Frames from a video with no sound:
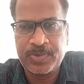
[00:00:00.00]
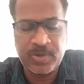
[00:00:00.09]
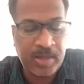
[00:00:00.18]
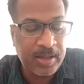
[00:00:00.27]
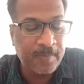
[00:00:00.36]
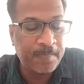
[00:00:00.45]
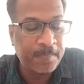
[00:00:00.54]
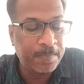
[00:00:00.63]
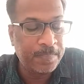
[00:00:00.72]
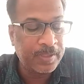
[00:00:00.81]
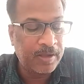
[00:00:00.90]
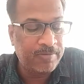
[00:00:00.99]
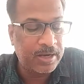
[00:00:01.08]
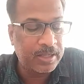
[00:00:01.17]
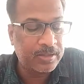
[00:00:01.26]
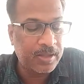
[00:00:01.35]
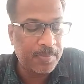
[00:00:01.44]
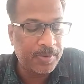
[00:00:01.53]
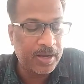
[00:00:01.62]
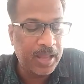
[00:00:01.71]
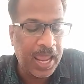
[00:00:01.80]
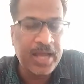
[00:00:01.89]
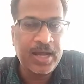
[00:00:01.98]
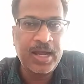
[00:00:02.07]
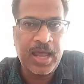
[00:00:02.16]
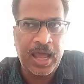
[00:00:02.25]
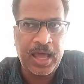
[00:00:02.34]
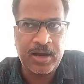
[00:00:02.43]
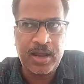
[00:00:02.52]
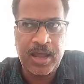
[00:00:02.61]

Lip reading: Okay, for example, egg are